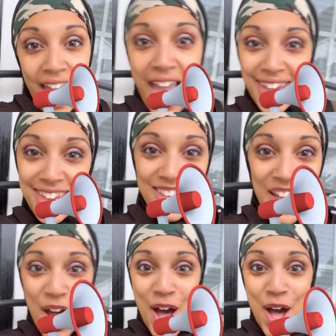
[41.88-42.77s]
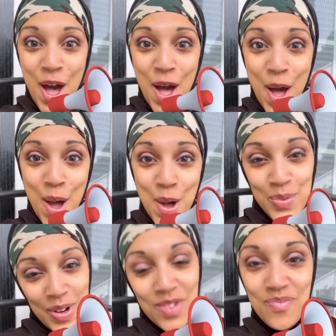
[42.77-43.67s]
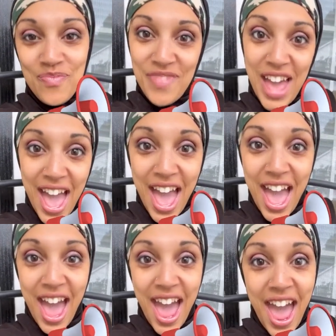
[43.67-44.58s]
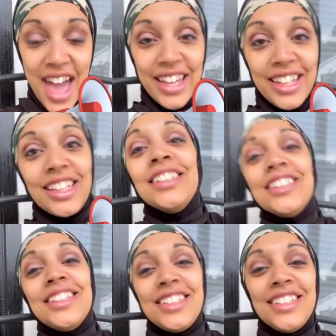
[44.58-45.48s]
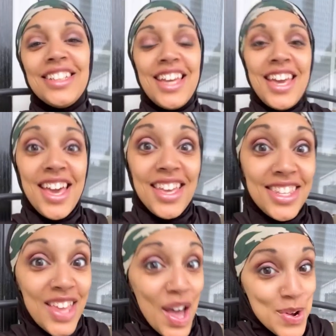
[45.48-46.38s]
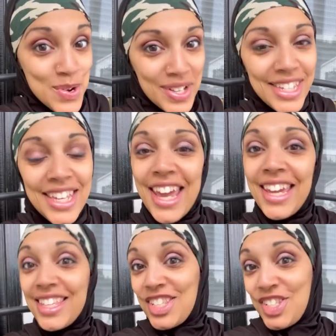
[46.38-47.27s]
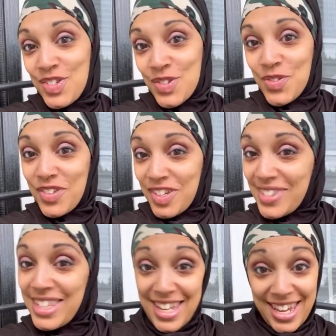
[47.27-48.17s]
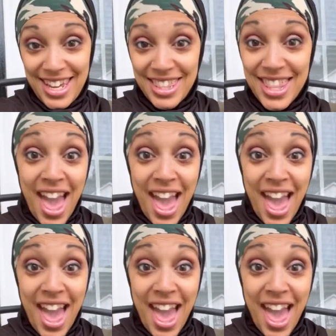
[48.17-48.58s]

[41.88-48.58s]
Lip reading: Hey y'all, welcome back. So today is June 15th,